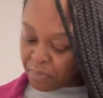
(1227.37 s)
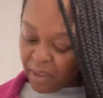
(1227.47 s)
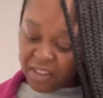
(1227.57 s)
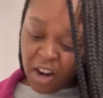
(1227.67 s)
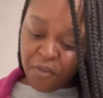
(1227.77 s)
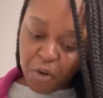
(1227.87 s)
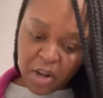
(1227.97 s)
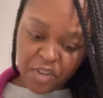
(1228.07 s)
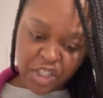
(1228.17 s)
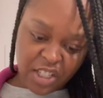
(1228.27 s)
There are four
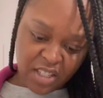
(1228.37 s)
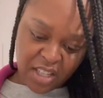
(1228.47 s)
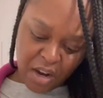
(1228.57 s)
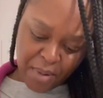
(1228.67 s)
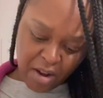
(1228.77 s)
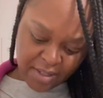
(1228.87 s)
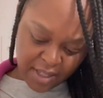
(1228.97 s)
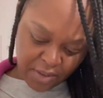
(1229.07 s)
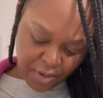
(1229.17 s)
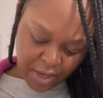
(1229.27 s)
different cheeses in here, but I only
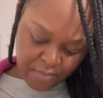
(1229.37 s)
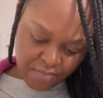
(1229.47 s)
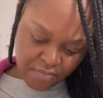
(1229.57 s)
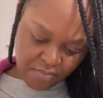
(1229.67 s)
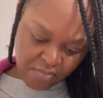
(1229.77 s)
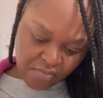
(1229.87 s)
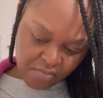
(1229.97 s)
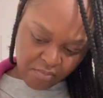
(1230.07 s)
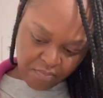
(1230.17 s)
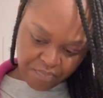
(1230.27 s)
see three.
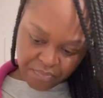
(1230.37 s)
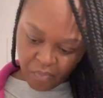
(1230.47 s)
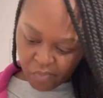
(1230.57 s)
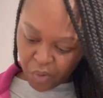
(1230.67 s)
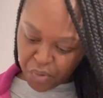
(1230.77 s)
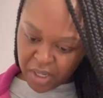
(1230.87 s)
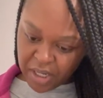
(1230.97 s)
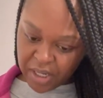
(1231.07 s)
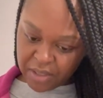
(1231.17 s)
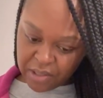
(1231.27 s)

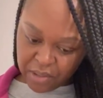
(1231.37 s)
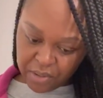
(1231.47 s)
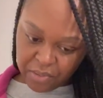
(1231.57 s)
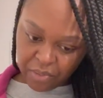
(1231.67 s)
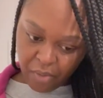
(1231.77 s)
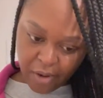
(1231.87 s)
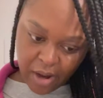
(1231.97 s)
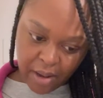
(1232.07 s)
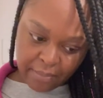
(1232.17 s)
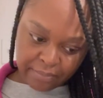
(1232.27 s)
One, two,
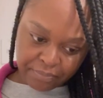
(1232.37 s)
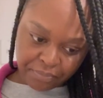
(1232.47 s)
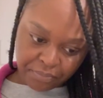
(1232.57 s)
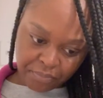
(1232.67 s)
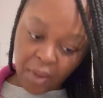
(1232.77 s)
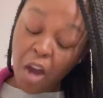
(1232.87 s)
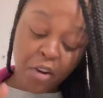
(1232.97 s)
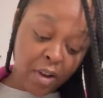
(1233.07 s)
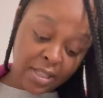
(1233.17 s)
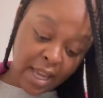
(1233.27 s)
three. Oh,
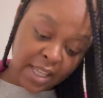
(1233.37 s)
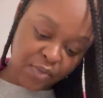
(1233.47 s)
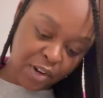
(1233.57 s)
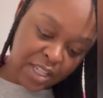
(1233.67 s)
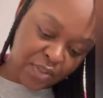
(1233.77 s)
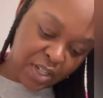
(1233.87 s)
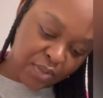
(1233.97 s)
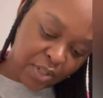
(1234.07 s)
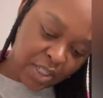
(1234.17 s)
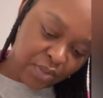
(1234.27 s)
no, it's not. It's where, it's where, it's
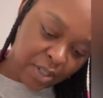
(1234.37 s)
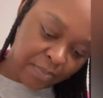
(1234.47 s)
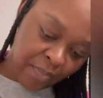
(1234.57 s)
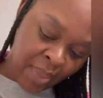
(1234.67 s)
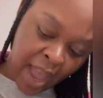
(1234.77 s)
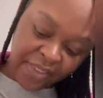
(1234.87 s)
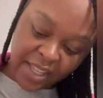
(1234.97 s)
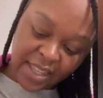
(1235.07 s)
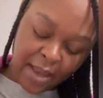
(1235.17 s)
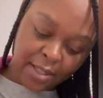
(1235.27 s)
where, it's where. I
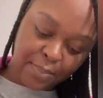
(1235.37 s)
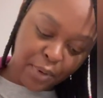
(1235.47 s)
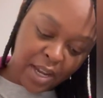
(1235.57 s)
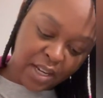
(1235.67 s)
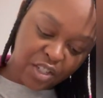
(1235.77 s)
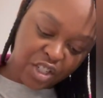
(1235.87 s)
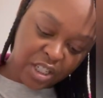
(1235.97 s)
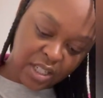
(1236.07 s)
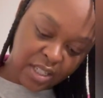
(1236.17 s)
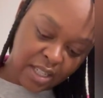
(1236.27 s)
think that spread is
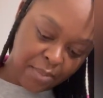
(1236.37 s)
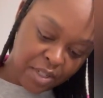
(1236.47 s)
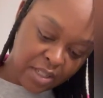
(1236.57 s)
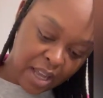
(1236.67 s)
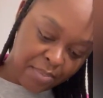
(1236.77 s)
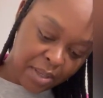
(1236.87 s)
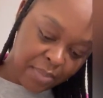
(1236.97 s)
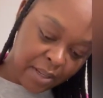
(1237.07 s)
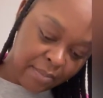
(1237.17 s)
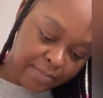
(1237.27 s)
cheese, and I'm just not
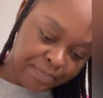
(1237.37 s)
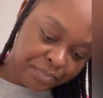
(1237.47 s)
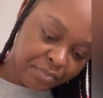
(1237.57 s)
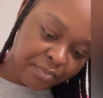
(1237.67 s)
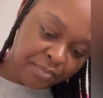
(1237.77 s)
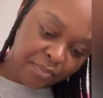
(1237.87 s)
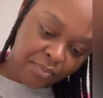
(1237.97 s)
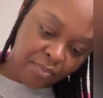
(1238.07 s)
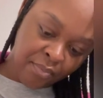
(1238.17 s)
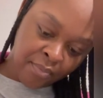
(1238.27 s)
peeping it.
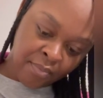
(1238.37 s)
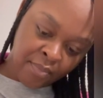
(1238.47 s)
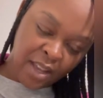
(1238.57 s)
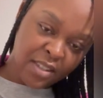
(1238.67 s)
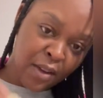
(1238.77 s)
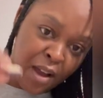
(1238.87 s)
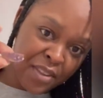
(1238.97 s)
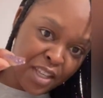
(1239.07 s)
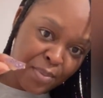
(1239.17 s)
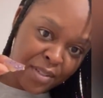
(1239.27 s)
So I don't
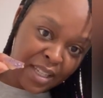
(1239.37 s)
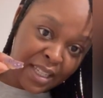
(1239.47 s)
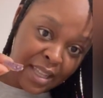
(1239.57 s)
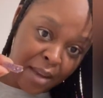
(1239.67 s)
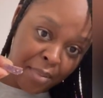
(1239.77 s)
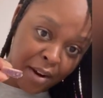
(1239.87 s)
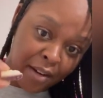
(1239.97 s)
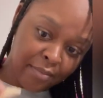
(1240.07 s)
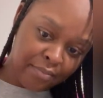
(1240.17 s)
think you're supposed to eat that part.